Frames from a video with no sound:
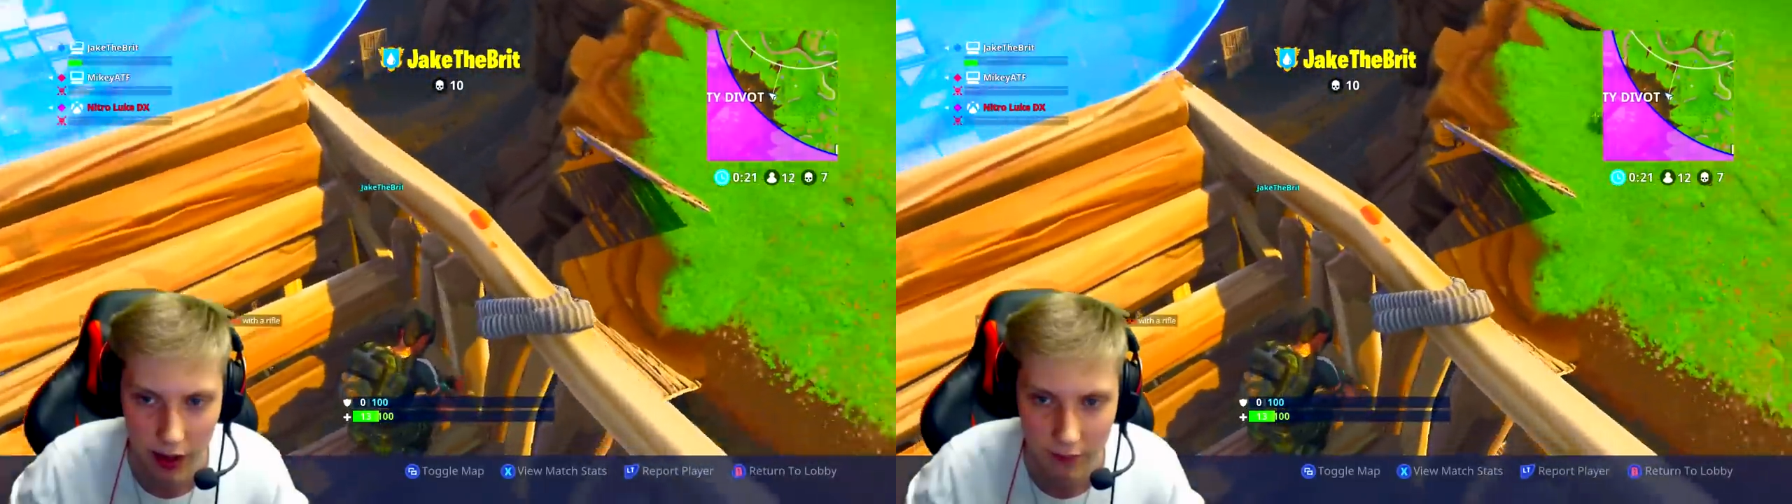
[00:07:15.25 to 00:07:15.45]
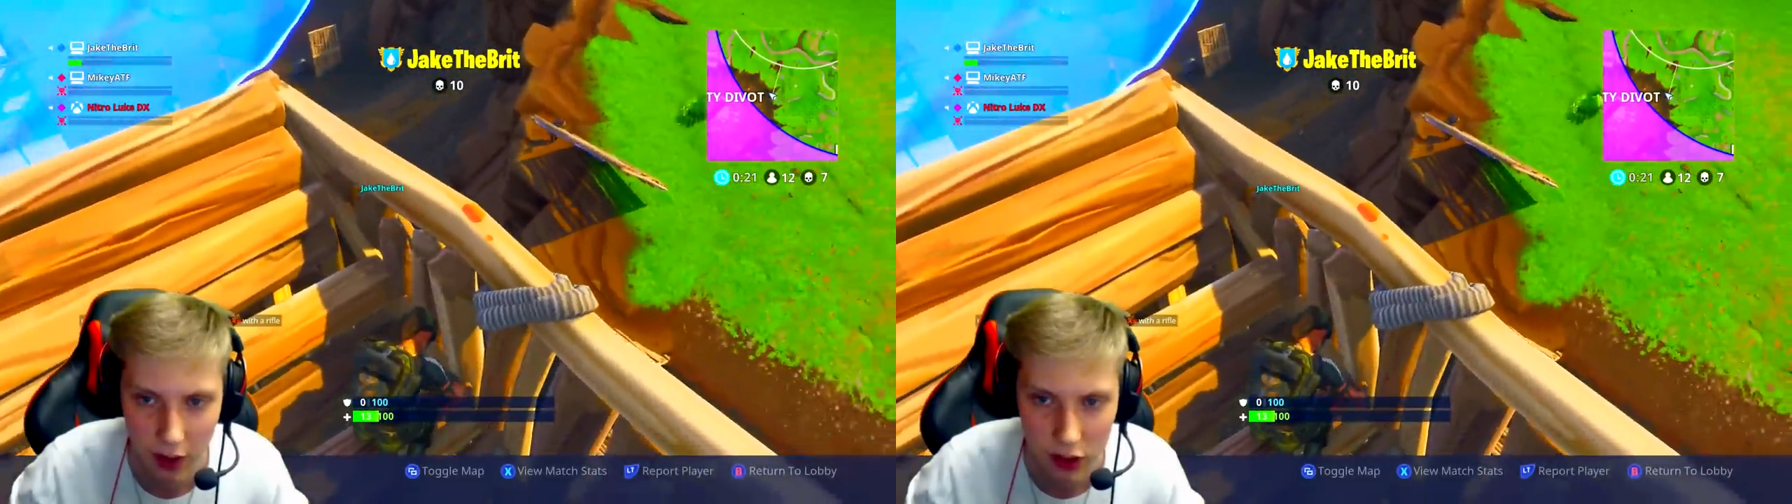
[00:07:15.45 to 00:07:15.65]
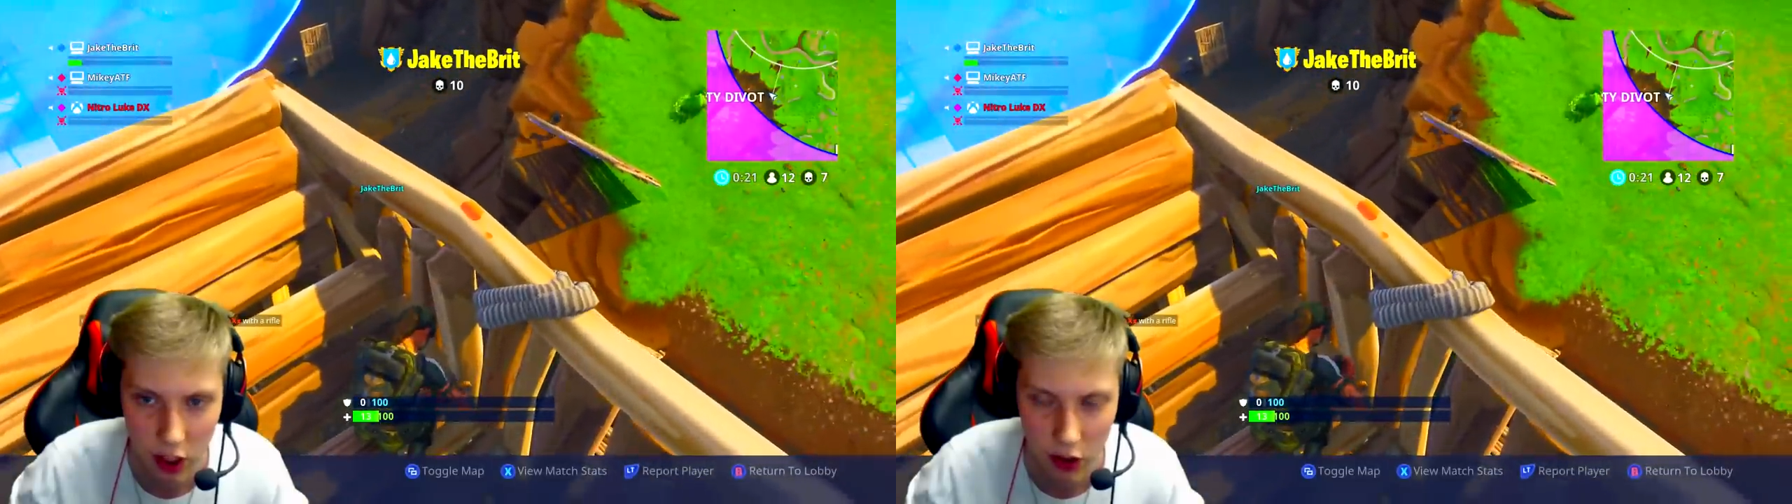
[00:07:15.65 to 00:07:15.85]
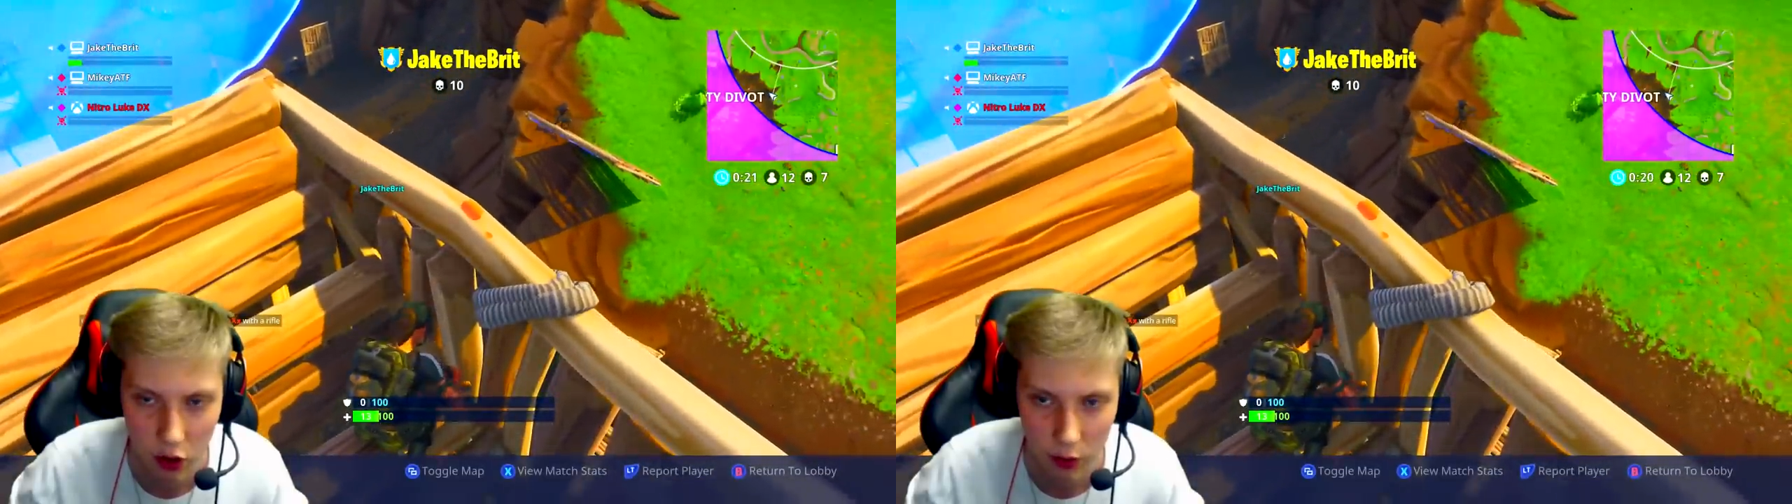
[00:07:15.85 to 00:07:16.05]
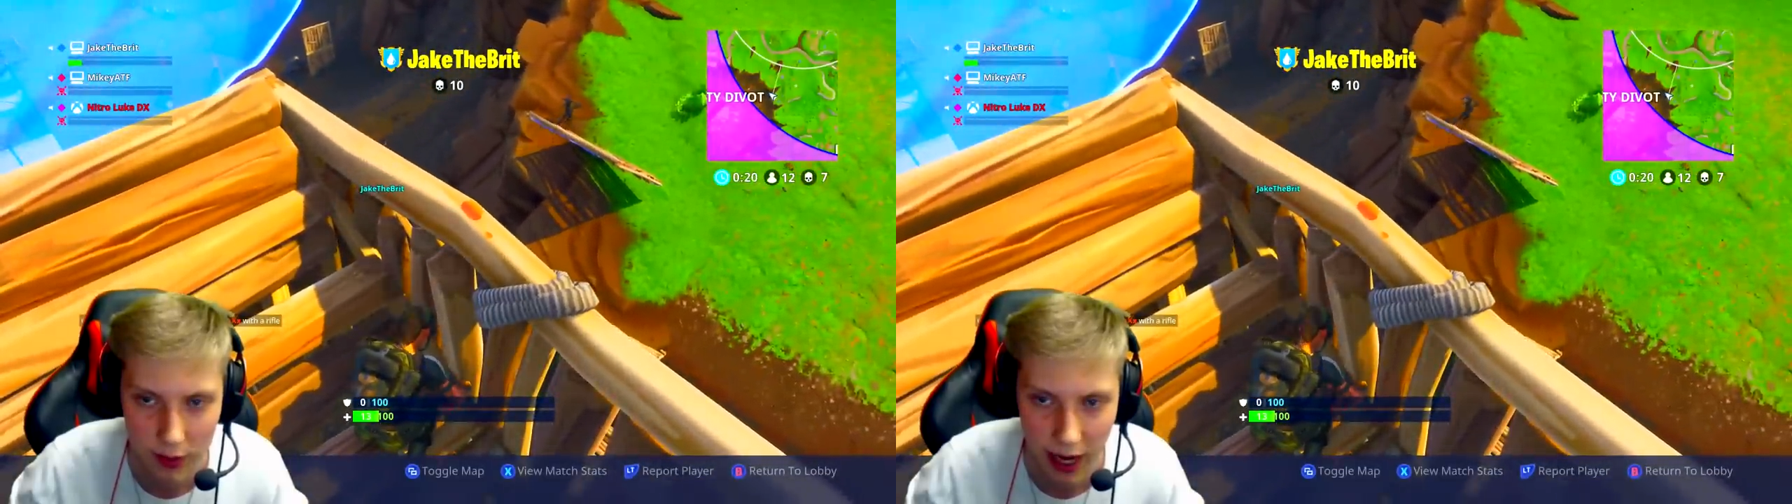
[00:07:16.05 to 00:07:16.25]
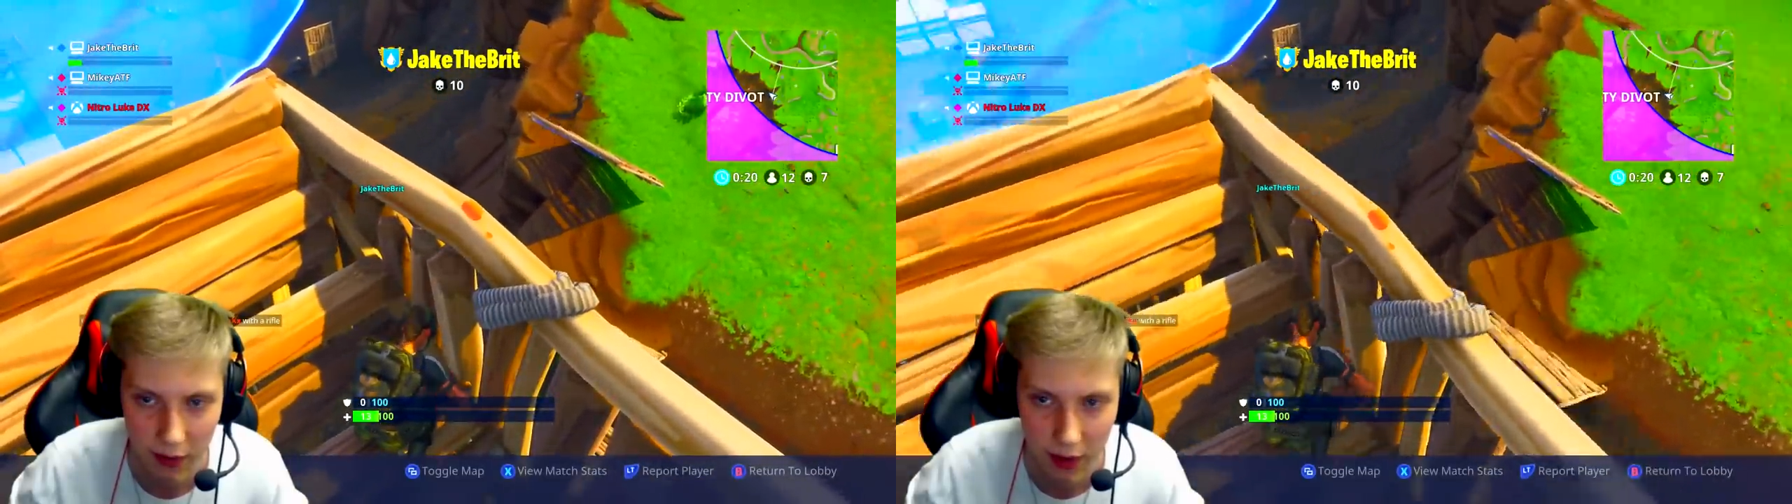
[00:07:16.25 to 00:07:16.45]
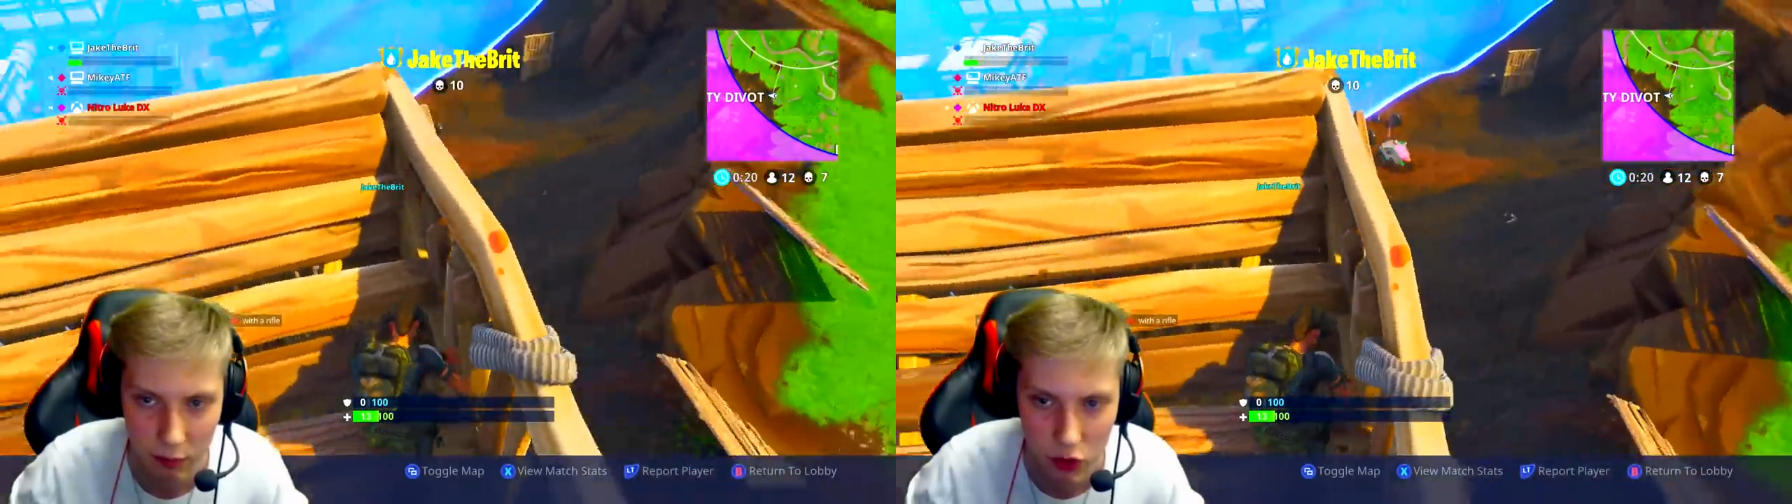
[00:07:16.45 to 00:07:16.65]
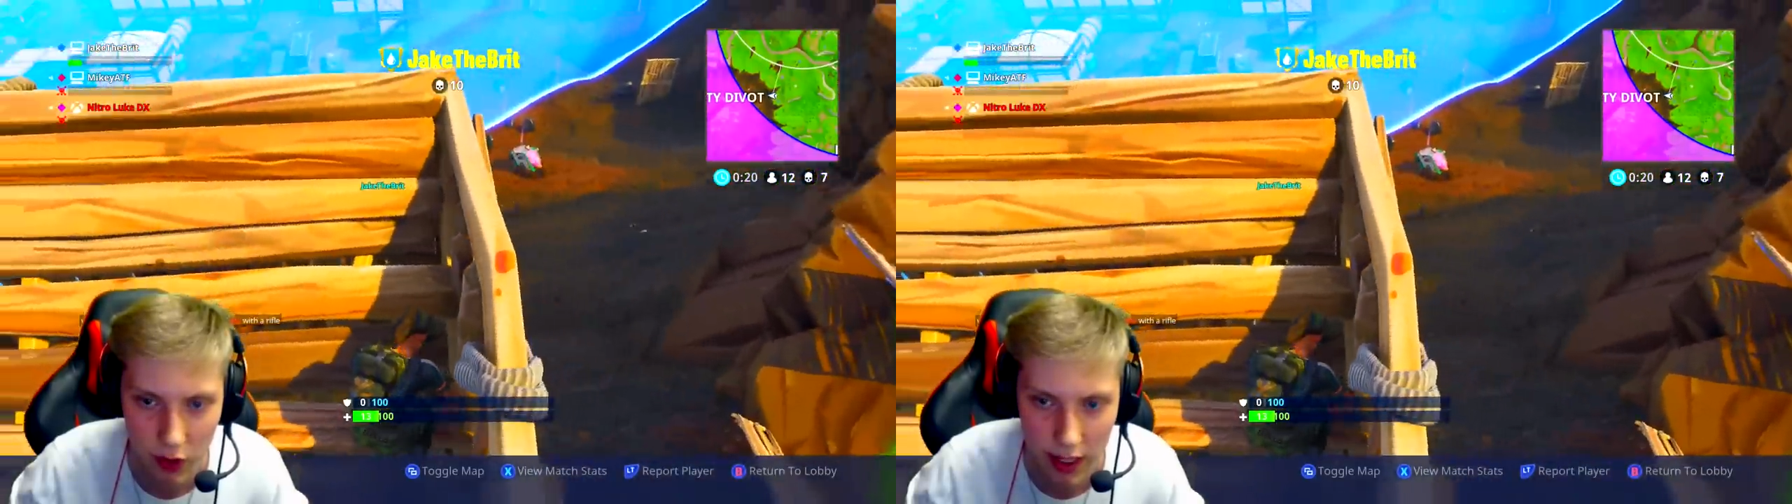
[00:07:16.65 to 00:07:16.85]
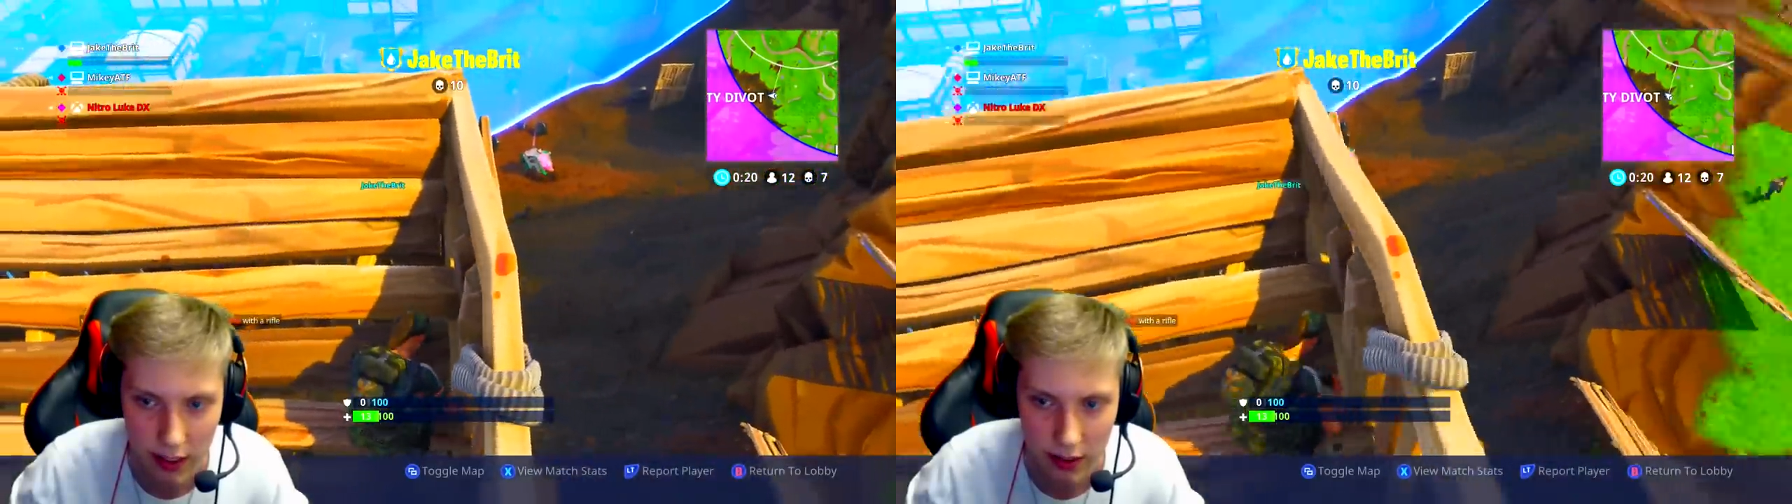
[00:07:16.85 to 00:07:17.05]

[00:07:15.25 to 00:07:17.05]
First guy, knock them down, then retreat.